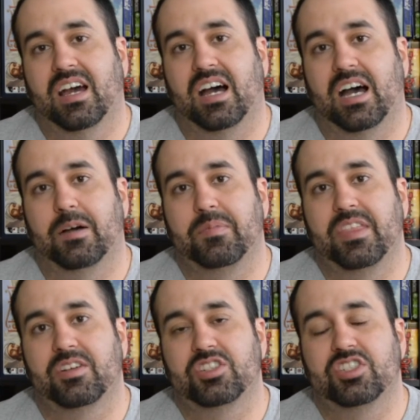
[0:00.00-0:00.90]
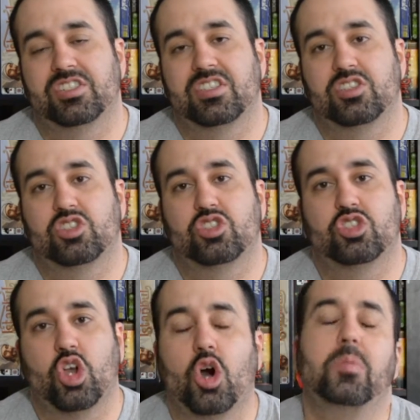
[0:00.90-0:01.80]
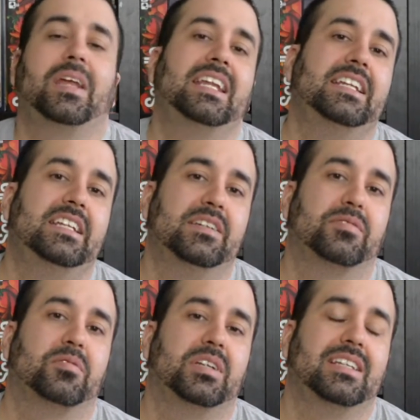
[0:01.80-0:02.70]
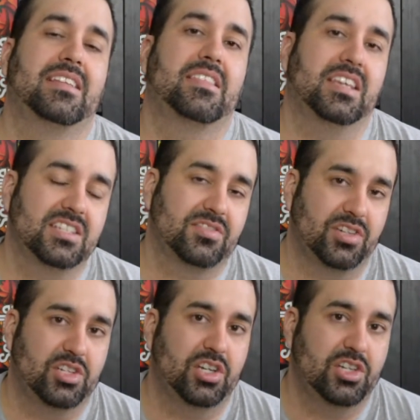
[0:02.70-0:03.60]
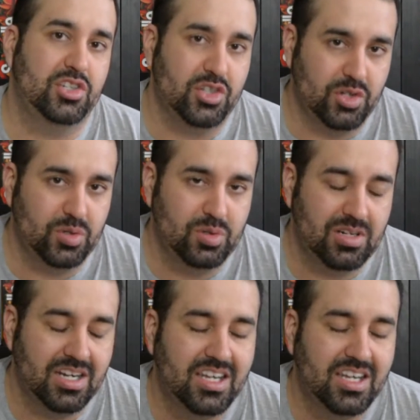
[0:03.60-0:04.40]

Um, there's just so many different things for you to do.